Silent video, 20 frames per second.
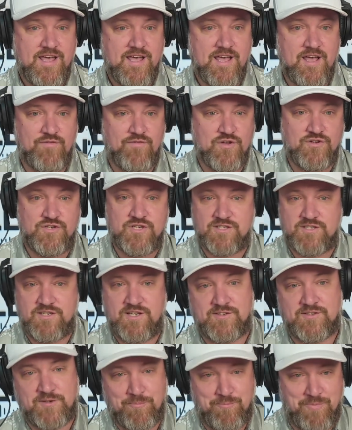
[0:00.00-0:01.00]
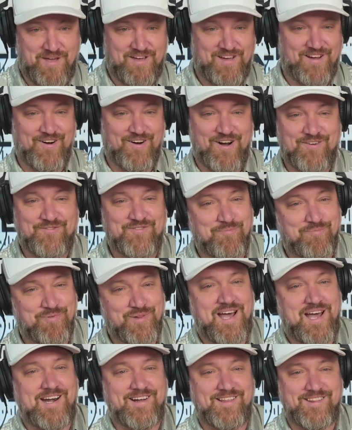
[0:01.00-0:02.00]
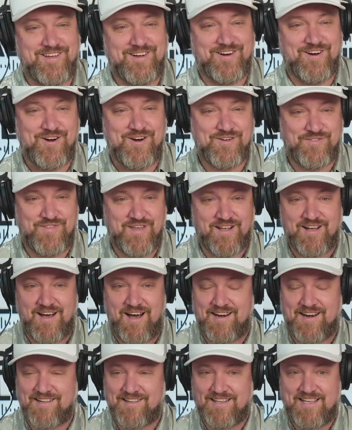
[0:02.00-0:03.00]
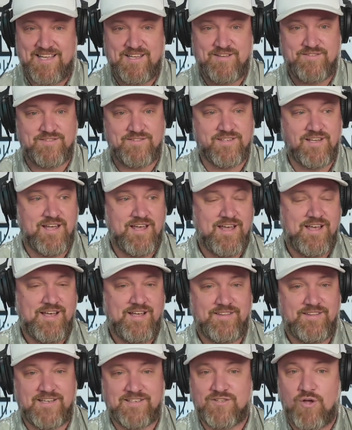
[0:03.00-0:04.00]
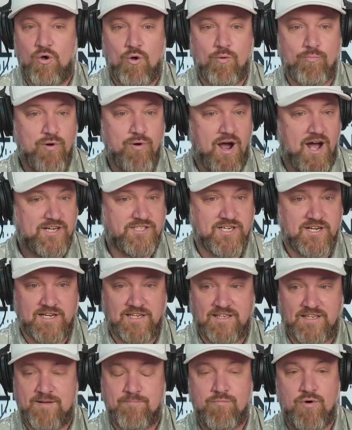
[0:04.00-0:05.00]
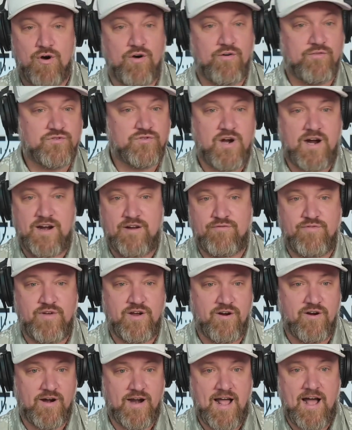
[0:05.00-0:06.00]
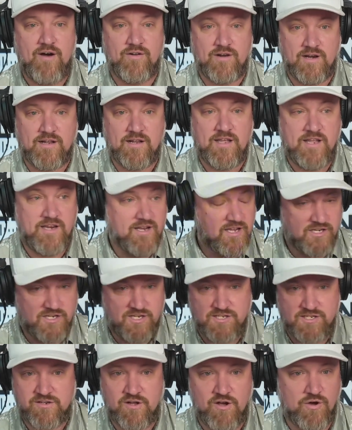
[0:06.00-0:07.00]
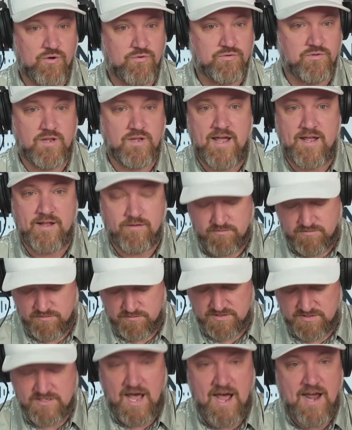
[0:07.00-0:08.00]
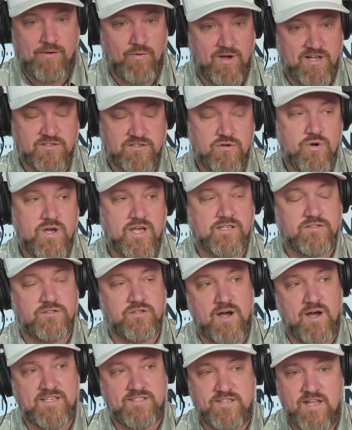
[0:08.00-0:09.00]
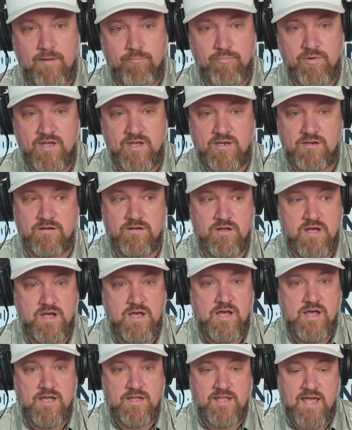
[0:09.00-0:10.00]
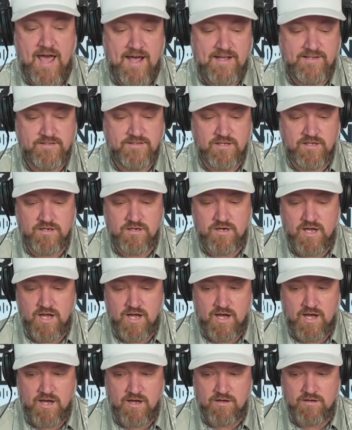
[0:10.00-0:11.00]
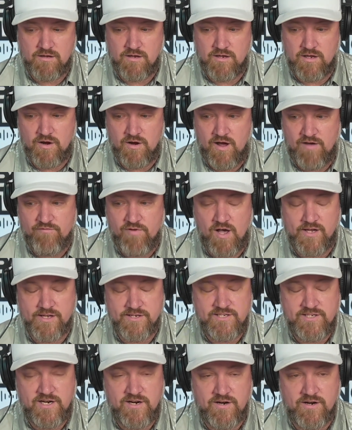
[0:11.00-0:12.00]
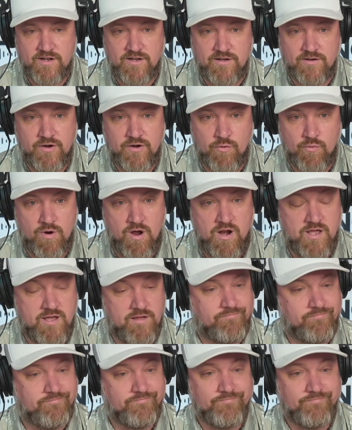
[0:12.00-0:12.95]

if you just disappear off the planet of the earth, it kind of leaves this whole project in limbo of trying to figure it out. And it can just go like sideways quick. So I step in, Cass, and, I volunteer to run it.